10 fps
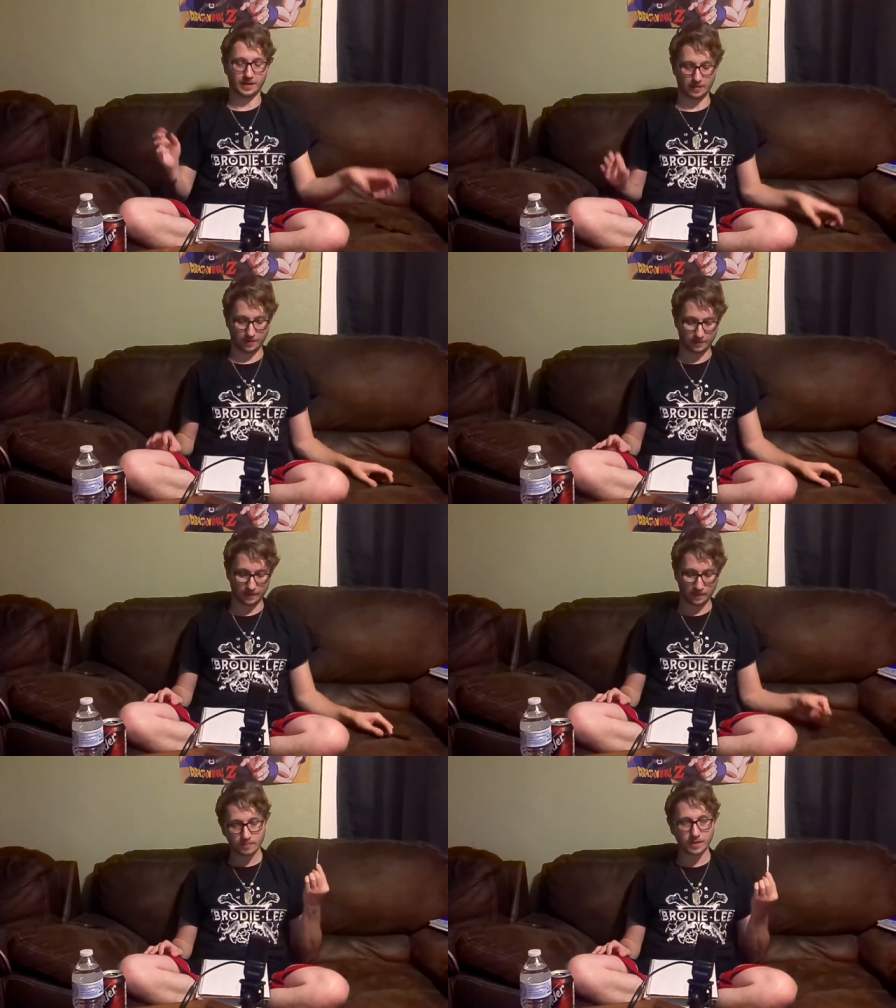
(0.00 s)
kick right
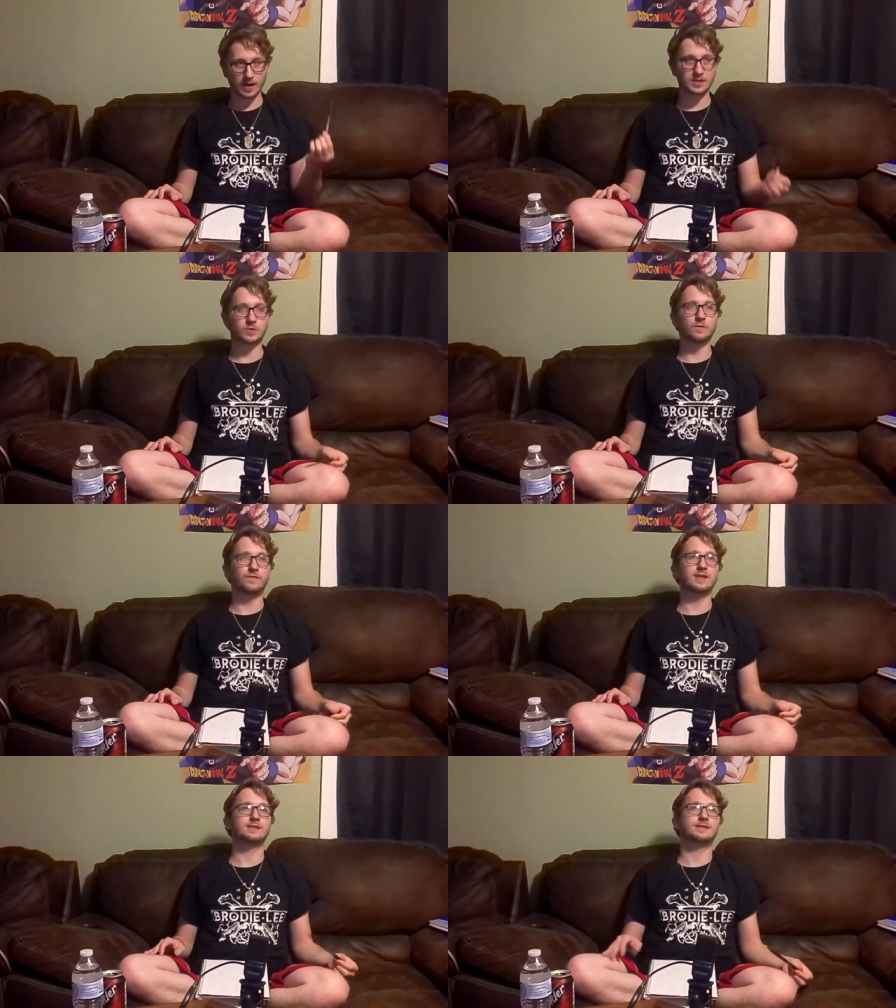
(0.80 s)
there. The high school
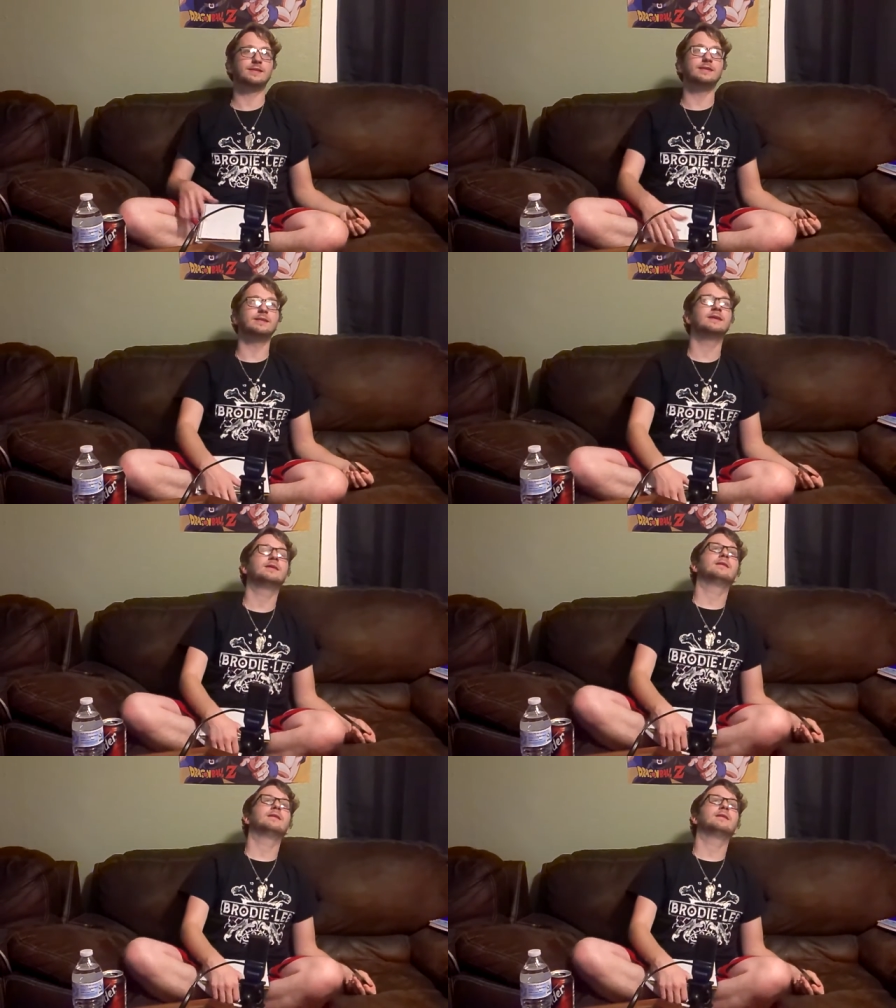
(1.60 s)
fight scene